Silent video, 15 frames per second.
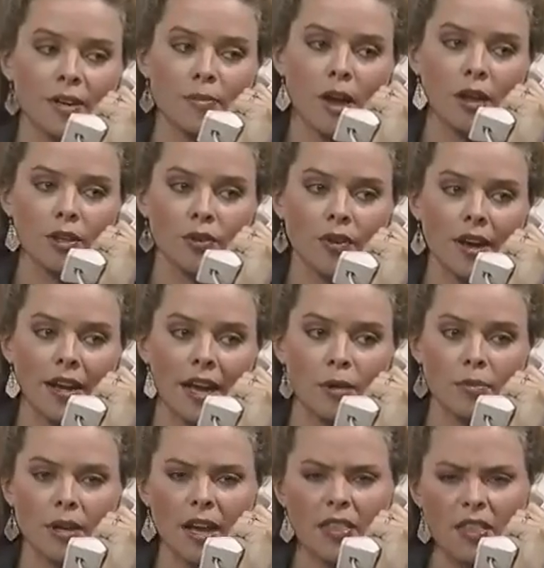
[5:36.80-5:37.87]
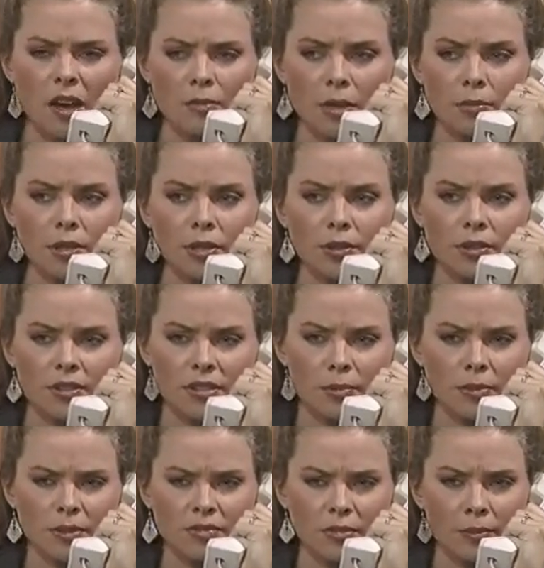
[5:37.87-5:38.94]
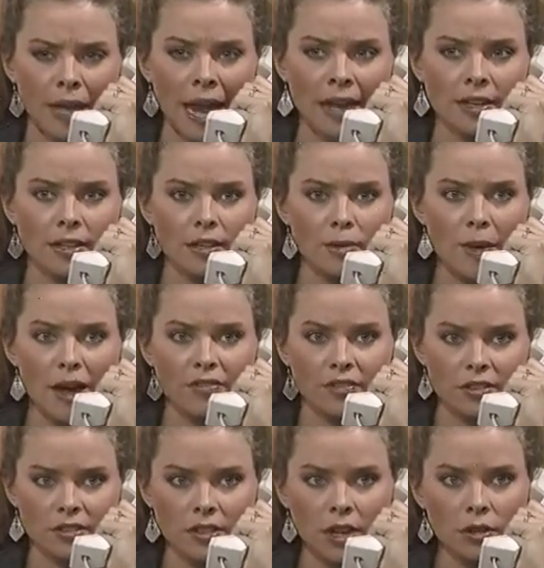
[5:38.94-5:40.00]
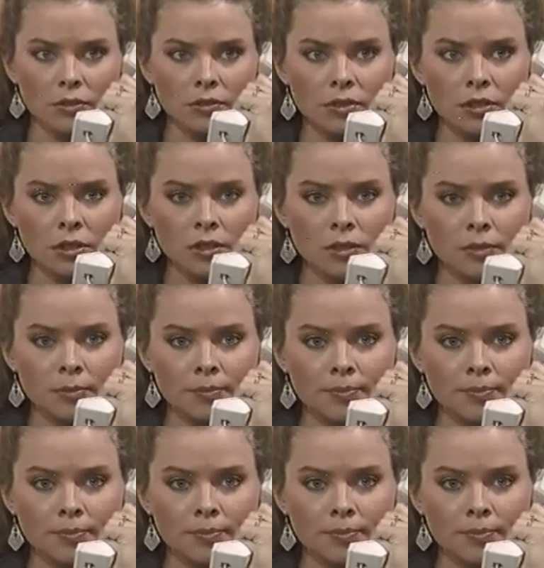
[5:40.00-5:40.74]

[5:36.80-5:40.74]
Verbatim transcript: I'm sorry to bother you right now, but I thought maybe you heard something from Canada about Frisco.